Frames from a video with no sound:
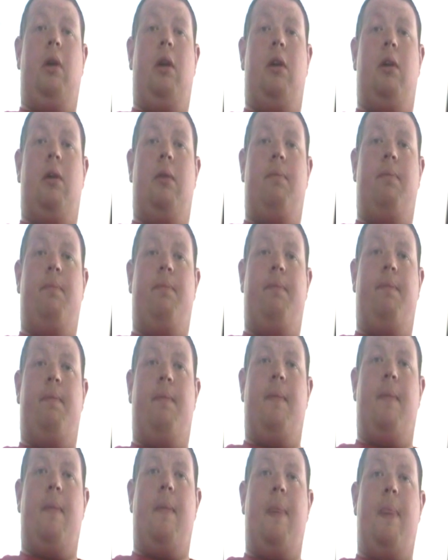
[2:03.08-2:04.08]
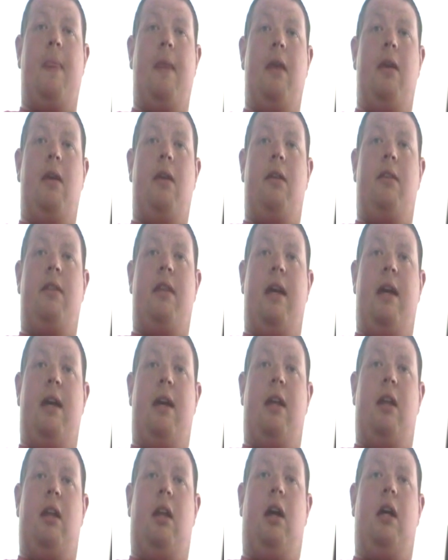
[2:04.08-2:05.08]
there we are.
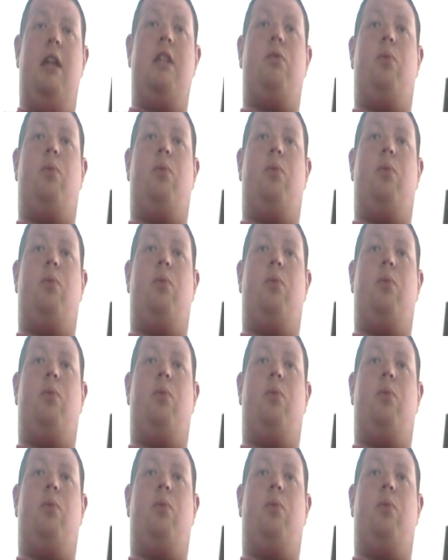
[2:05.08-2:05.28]
Their